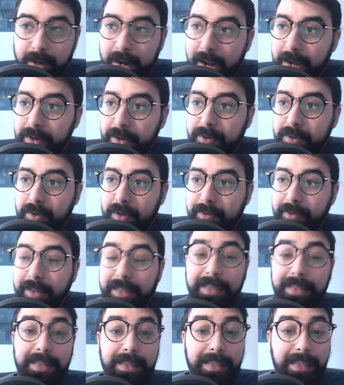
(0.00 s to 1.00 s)
any sort of
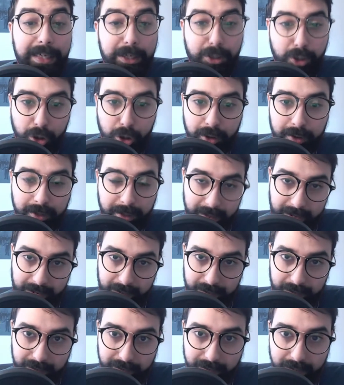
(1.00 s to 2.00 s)
leisure things